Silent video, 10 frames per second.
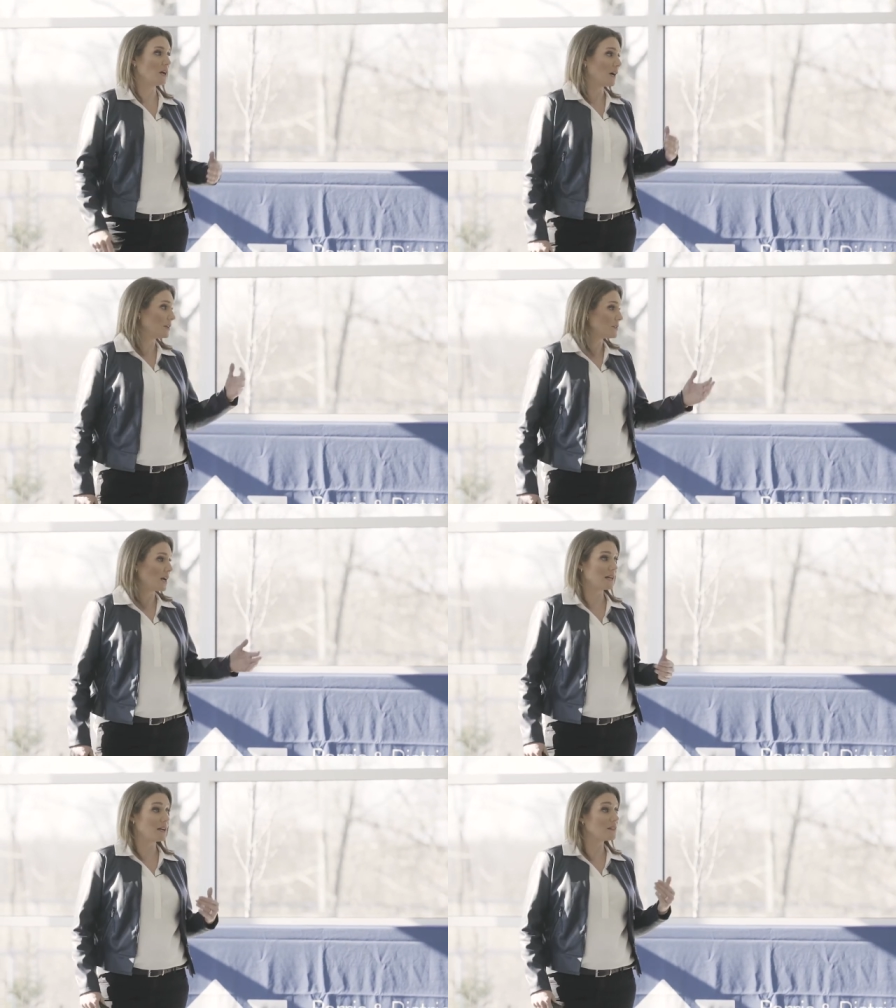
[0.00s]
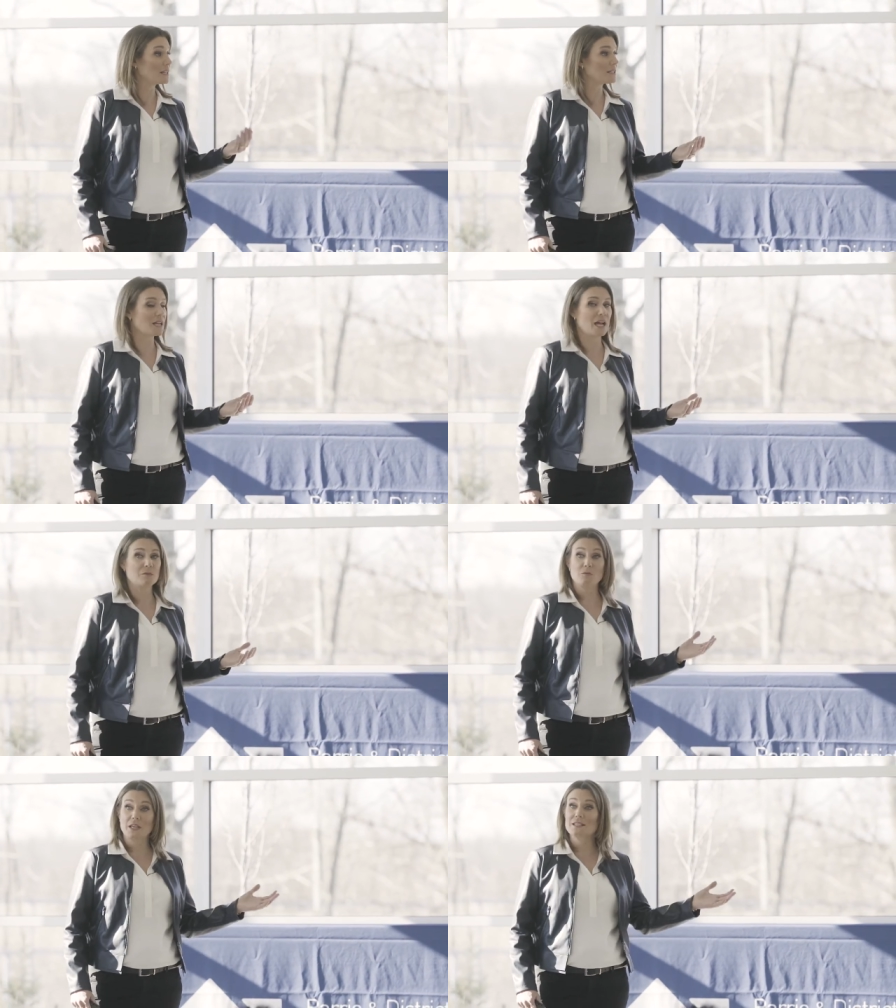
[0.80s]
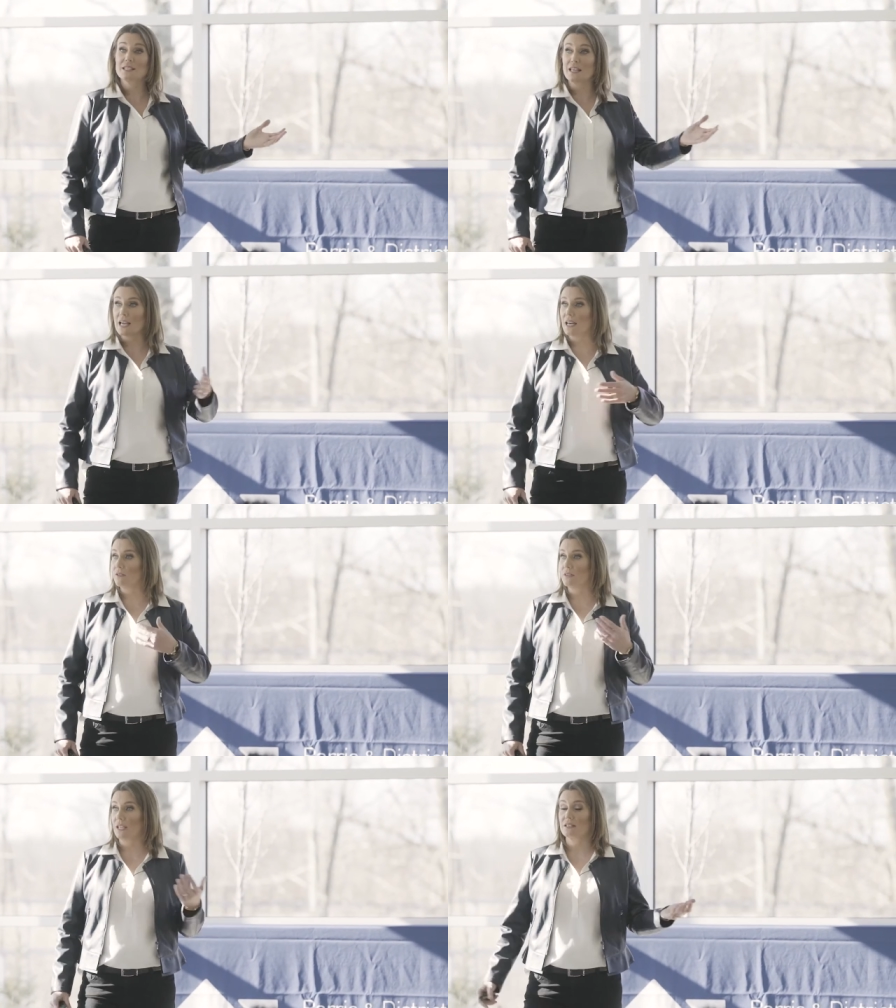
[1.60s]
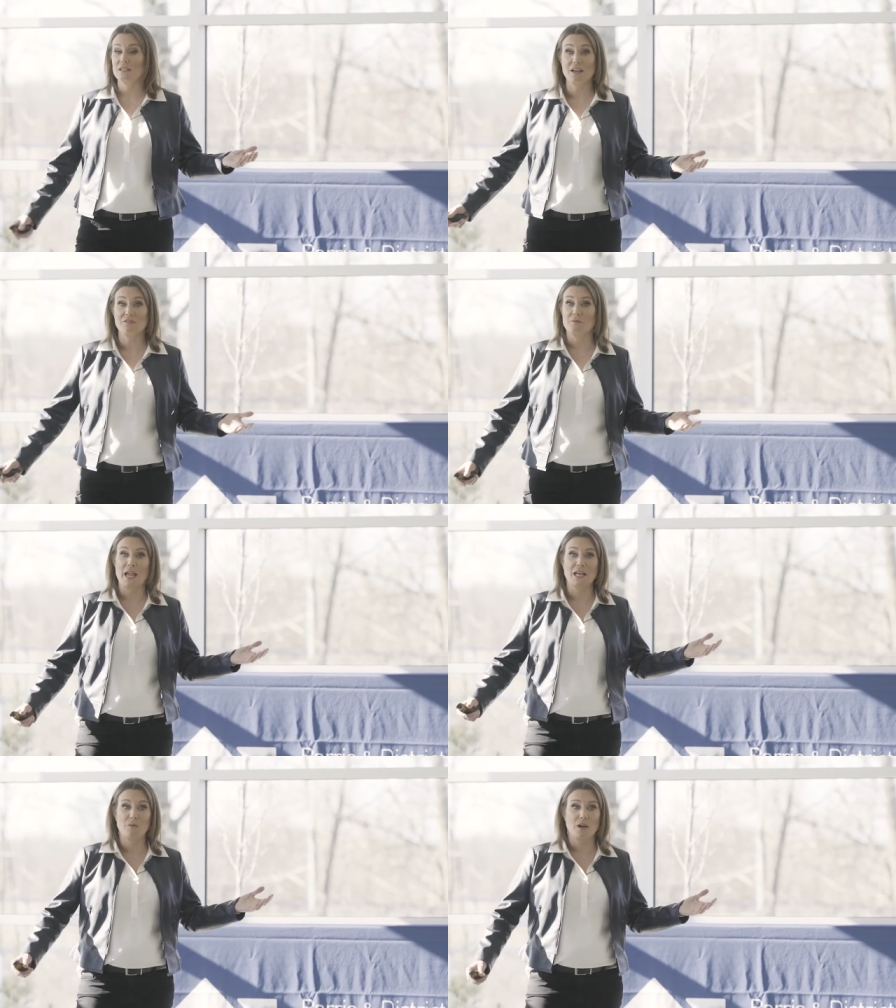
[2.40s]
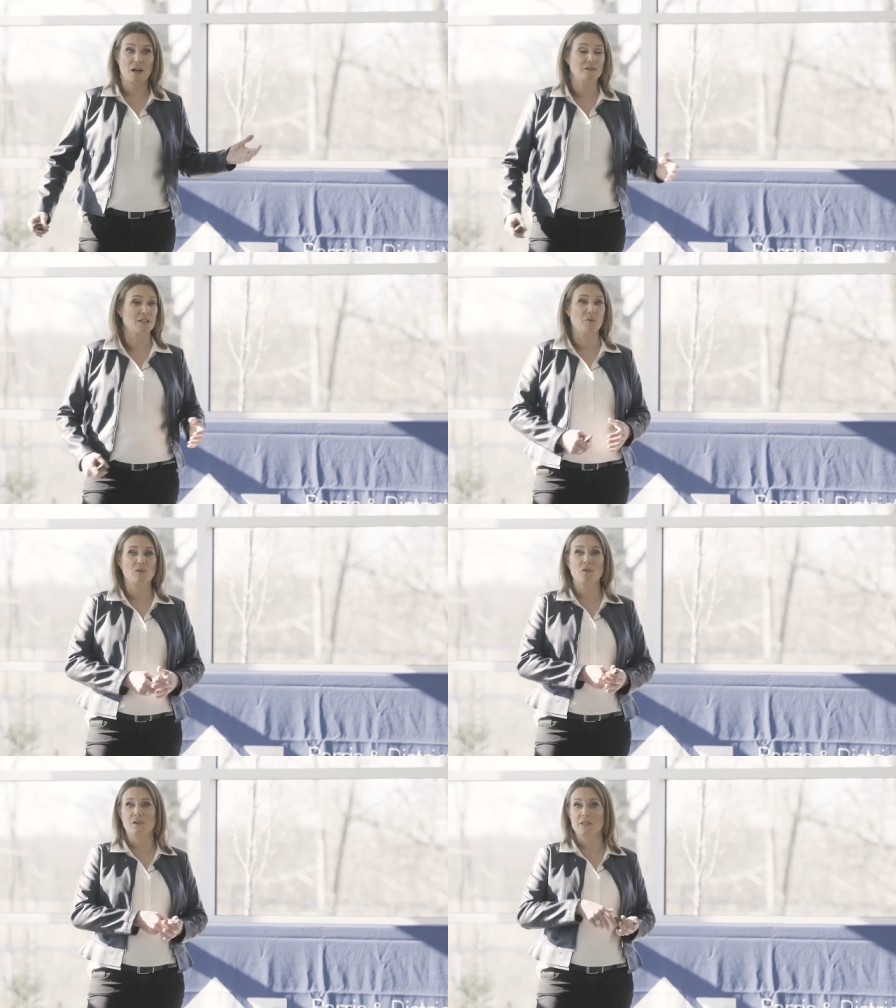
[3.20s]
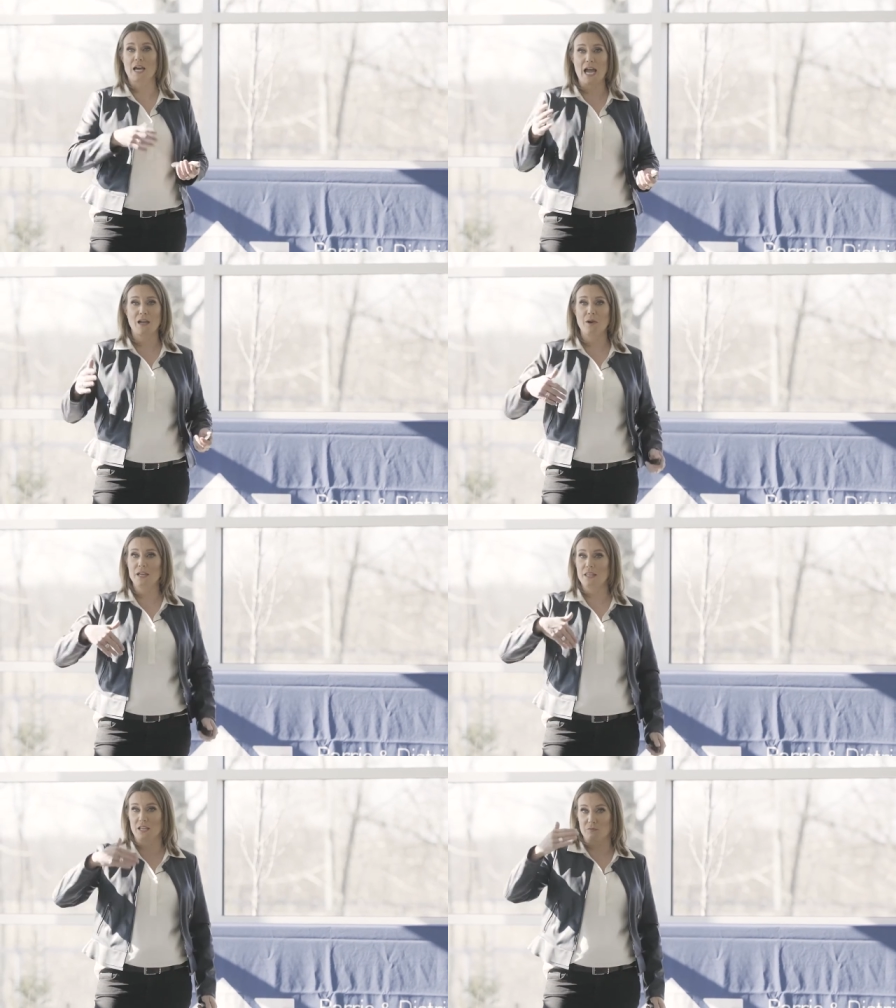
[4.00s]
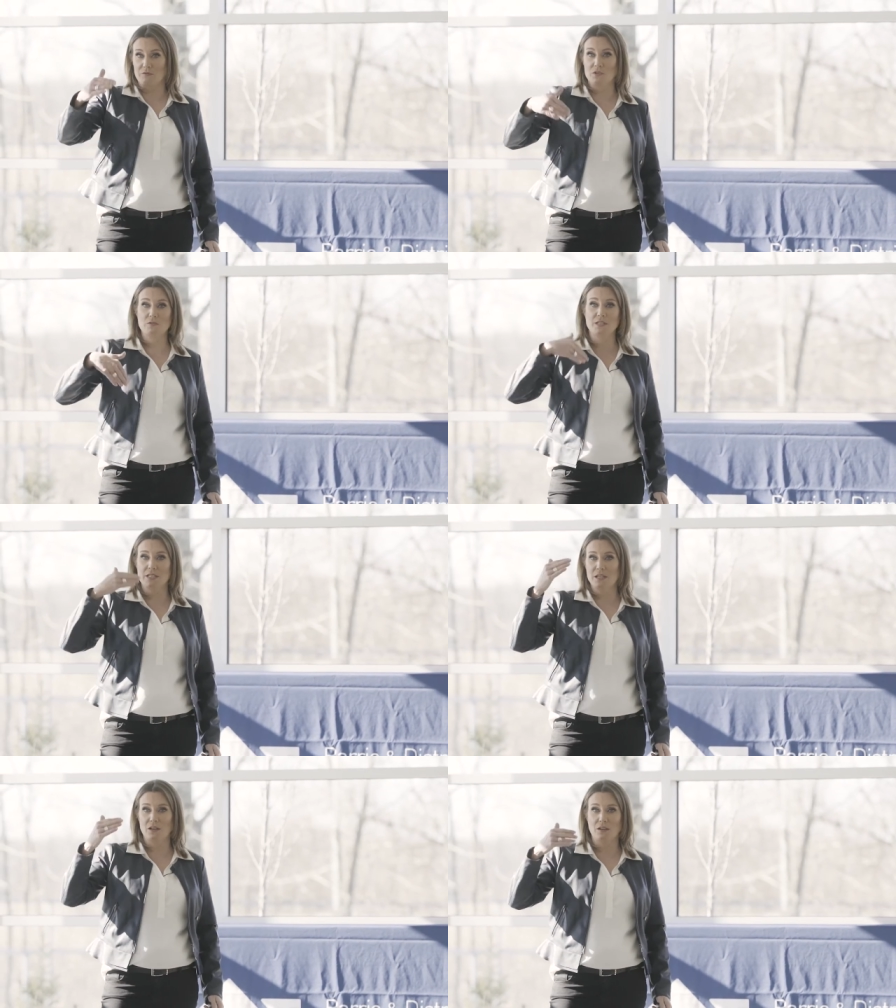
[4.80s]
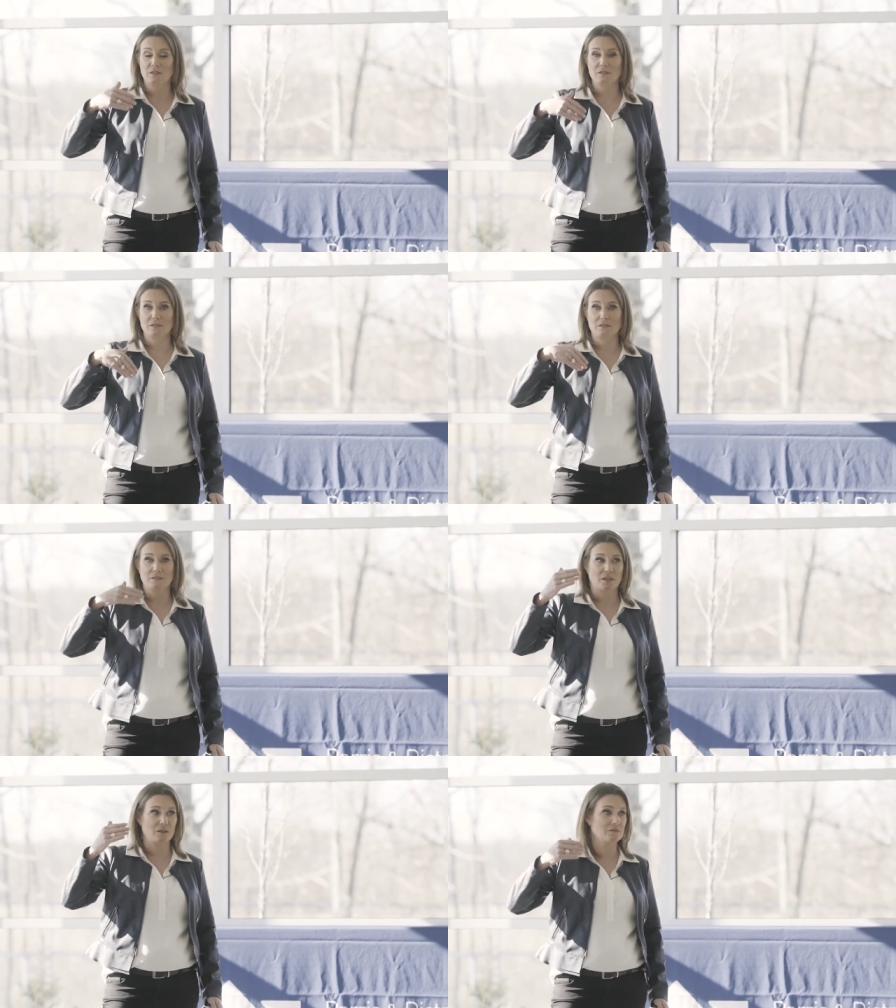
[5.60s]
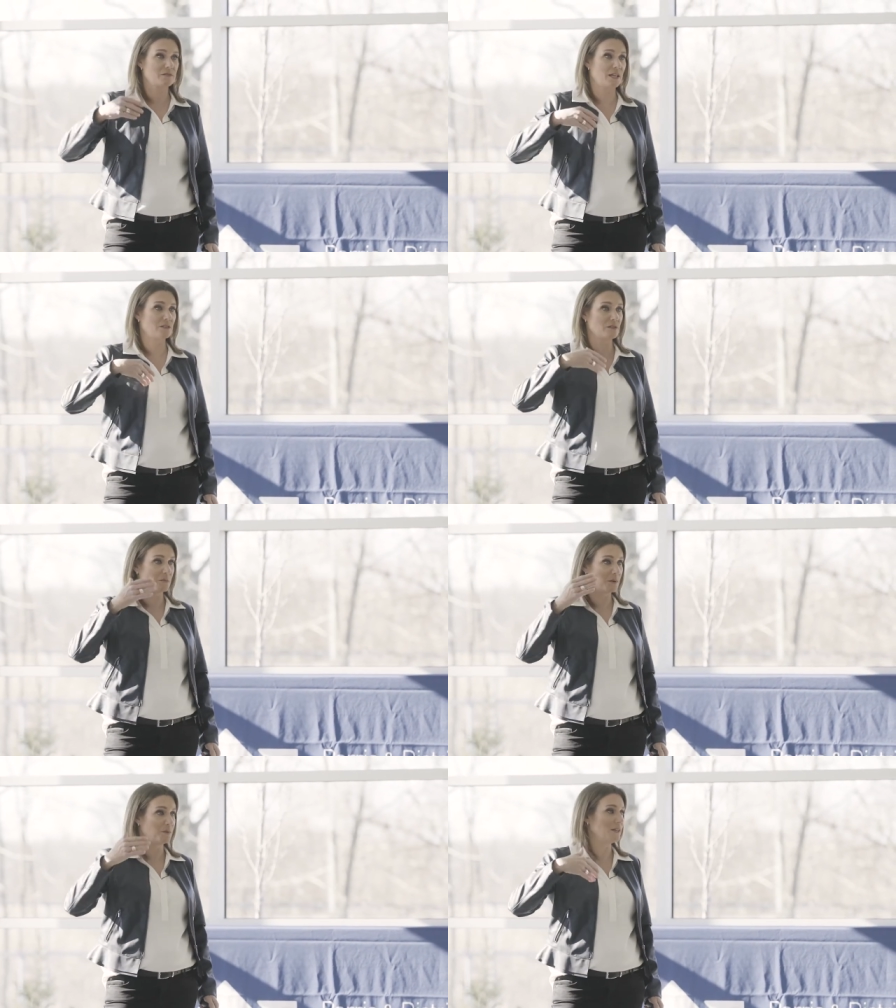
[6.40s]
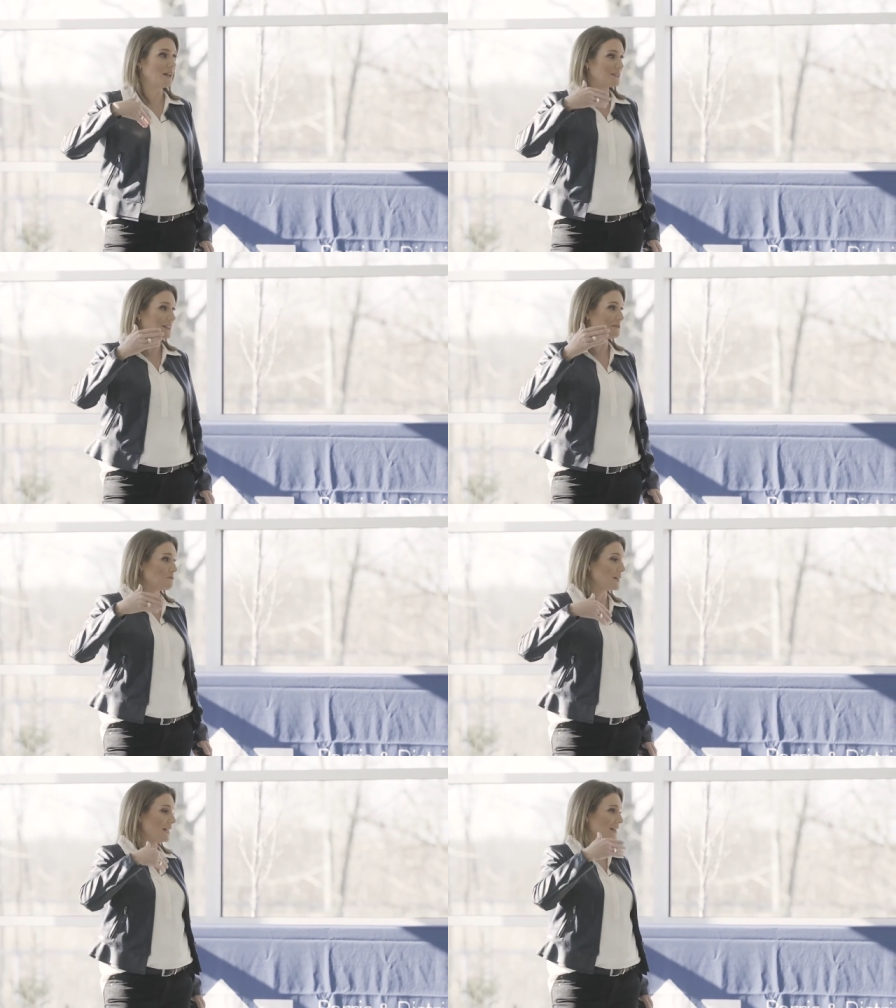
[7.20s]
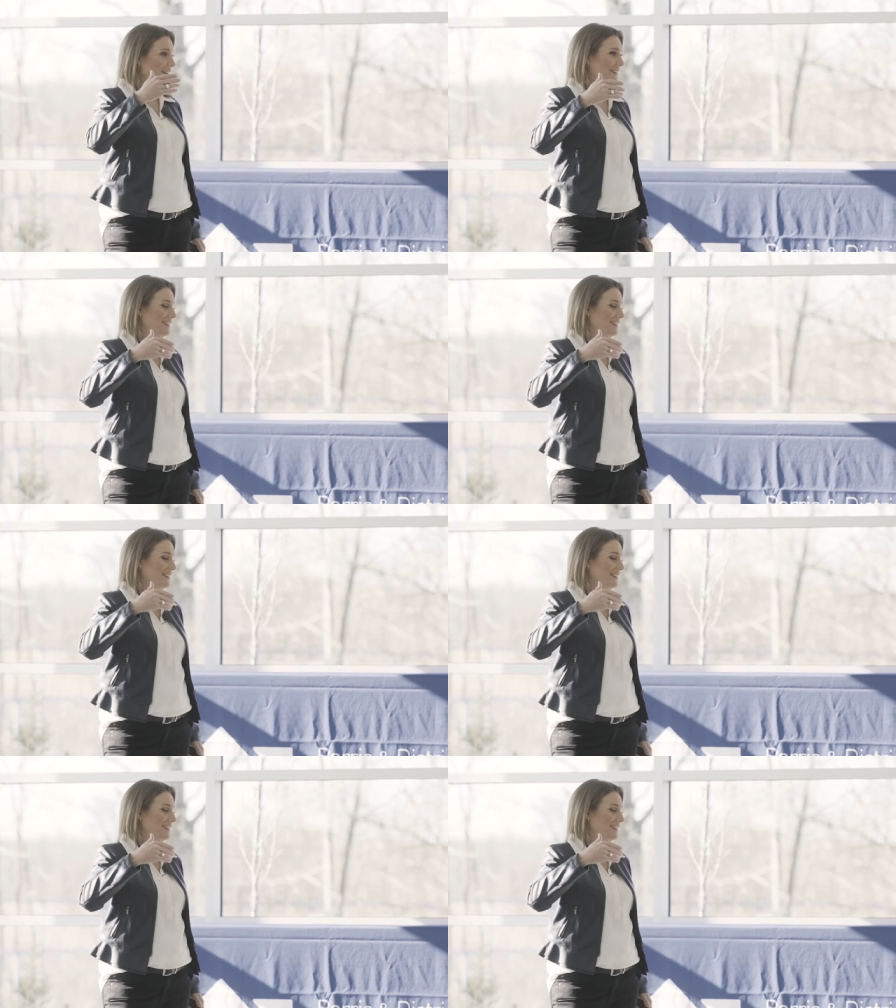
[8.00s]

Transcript: DocuSign, Authentisign. When we can send that out and they can sign from anywhere, they pull over on the highway, they can review the deal, you know, send it to them in a PDF so they can read it,